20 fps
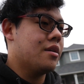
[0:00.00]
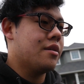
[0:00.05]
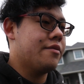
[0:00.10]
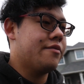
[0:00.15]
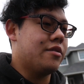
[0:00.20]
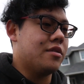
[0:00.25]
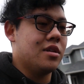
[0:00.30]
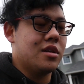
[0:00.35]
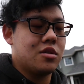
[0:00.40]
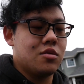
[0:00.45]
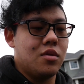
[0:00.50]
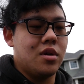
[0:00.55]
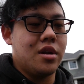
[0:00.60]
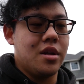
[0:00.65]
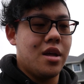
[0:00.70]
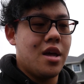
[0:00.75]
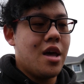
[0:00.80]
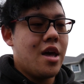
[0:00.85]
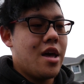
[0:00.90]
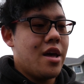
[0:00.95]
For this
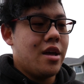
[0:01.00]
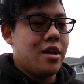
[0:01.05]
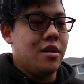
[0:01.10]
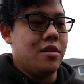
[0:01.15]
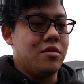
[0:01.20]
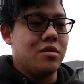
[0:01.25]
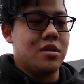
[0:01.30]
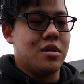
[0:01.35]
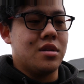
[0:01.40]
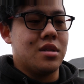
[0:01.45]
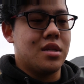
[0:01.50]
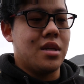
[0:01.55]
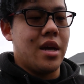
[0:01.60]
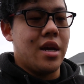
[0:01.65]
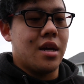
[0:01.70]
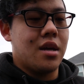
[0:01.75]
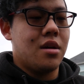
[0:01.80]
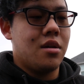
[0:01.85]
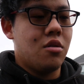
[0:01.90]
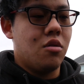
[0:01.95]
one, it was just
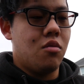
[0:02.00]
like,